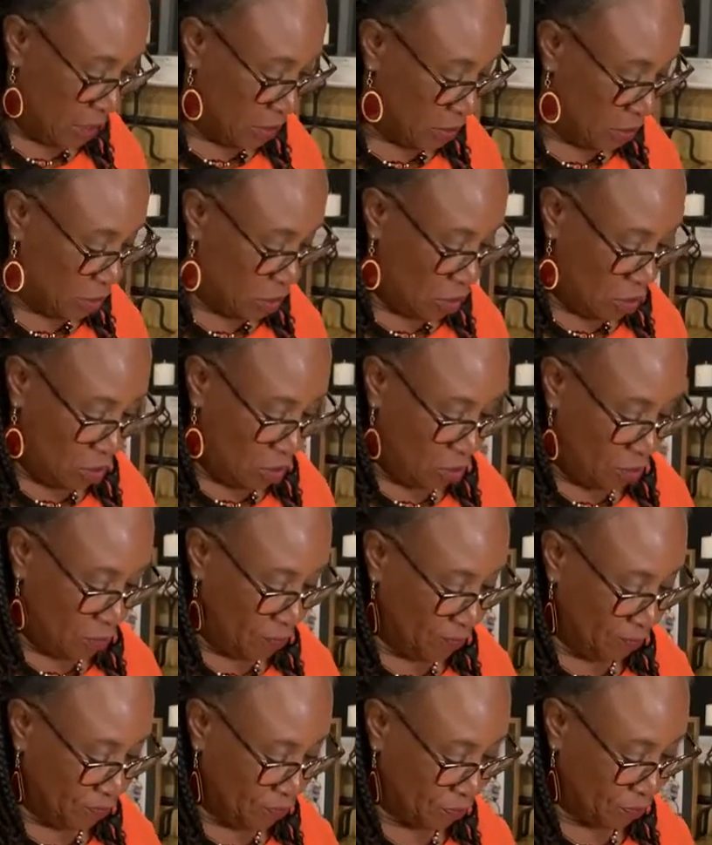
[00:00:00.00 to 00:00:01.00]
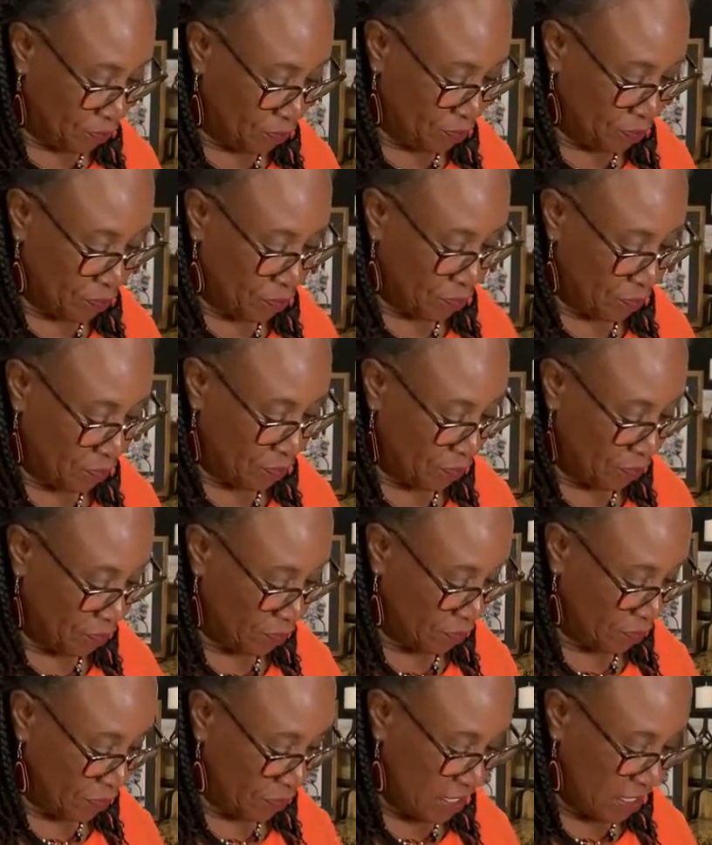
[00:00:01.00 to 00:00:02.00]
So,
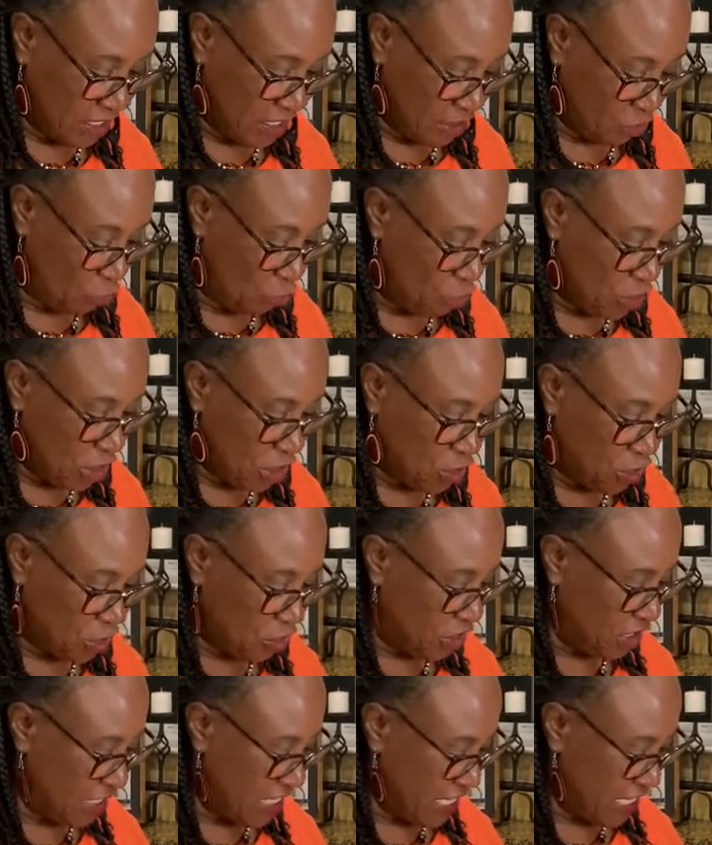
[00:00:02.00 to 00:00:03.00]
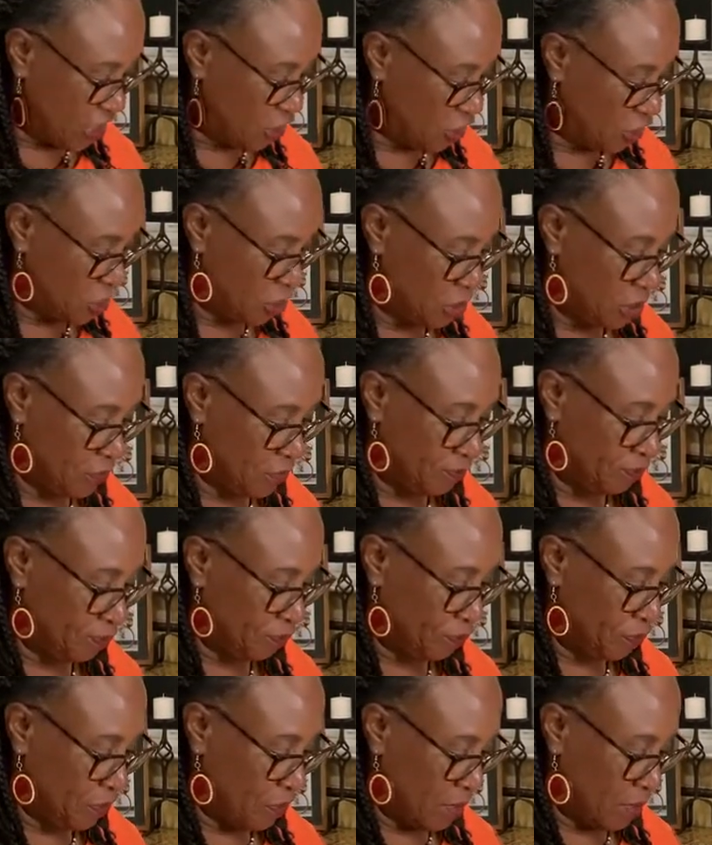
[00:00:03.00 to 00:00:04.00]
it's a rich dish
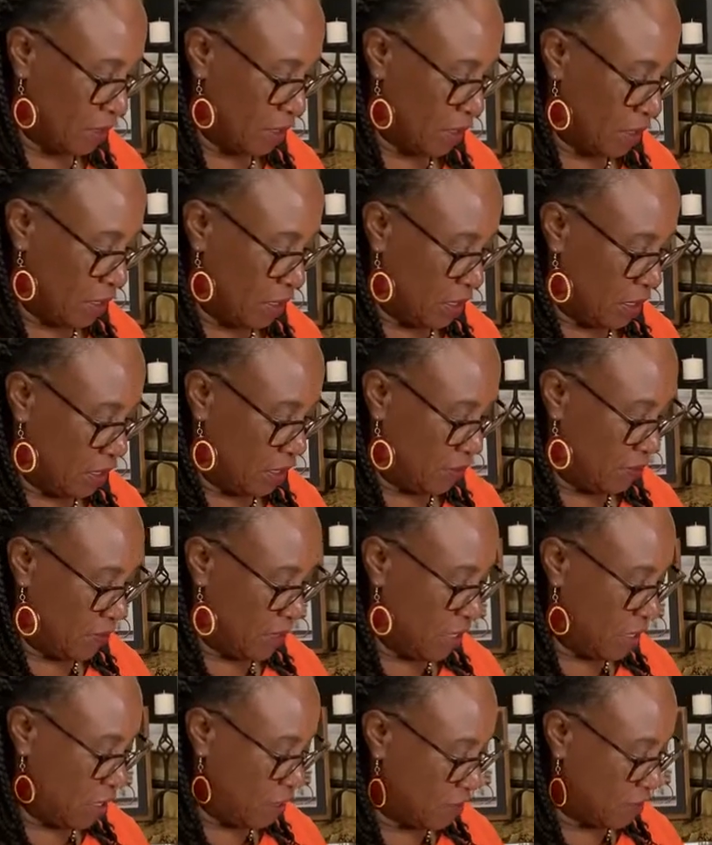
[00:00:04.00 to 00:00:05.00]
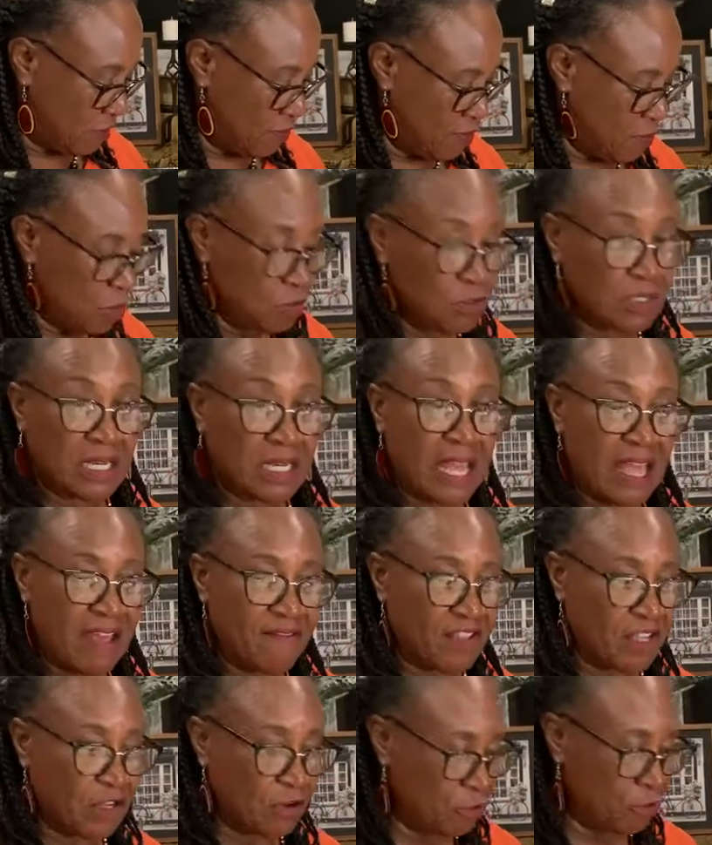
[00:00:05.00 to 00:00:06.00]
because I'm using
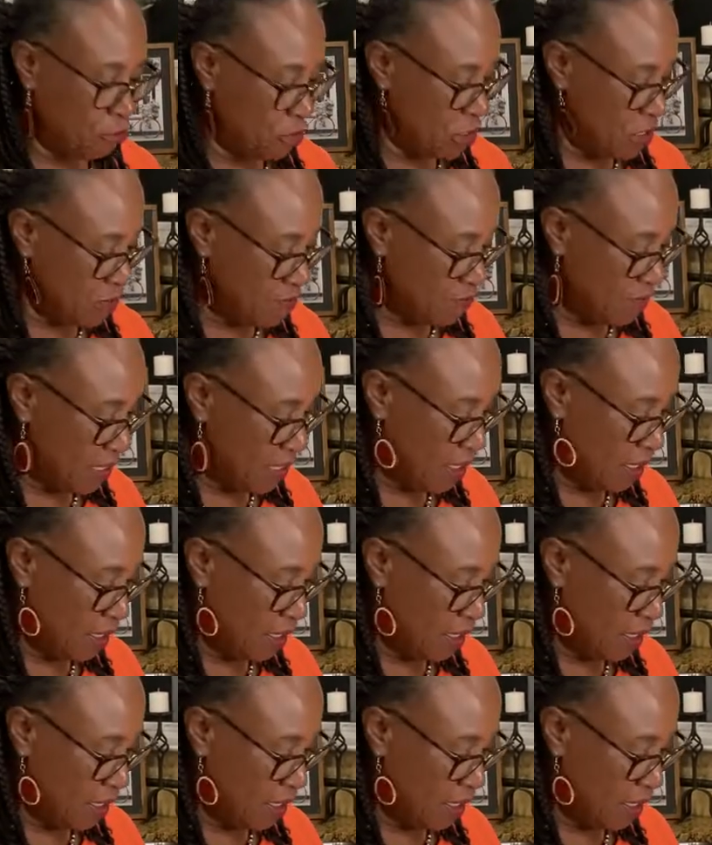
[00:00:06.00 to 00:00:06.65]
heavy cream